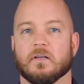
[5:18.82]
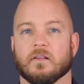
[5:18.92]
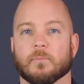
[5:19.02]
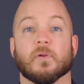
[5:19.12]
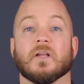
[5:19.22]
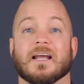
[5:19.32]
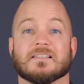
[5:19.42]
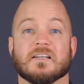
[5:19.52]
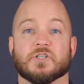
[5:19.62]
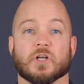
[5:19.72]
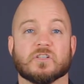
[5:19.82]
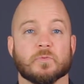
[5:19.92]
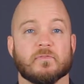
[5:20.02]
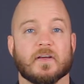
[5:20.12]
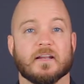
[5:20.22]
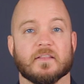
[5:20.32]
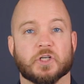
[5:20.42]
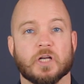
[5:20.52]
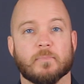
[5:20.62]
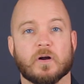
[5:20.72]
The Bullitt has an adjustable vent in the
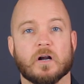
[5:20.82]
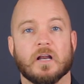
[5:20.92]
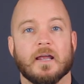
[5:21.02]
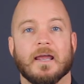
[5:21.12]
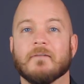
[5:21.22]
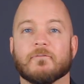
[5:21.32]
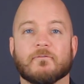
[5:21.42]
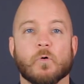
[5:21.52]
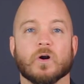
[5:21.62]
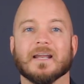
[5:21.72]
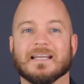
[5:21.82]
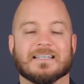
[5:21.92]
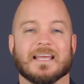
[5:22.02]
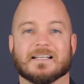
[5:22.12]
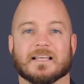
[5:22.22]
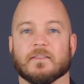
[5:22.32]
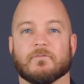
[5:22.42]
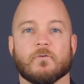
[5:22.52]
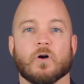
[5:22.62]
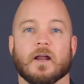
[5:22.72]
chin bar and four intakes on the
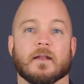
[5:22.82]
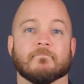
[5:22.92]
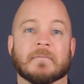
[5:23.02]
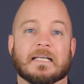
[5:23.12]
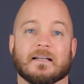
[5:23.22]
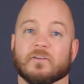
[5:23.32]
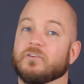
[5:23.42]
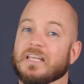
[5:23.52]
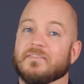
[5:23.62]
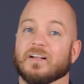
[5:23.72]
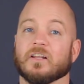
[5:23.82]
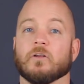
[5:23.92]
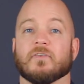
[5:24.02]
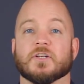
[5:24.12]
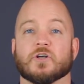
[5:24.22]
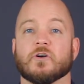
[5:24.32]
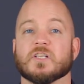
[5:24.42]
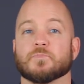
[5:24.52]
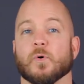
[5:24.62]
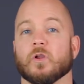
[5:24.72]
forehead. And there's even a little Venturi
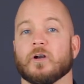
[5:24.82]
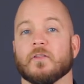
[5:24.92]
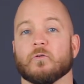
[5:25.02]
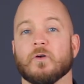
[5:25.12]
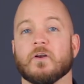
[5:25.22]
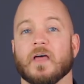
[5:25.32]
spoiler on the rear of the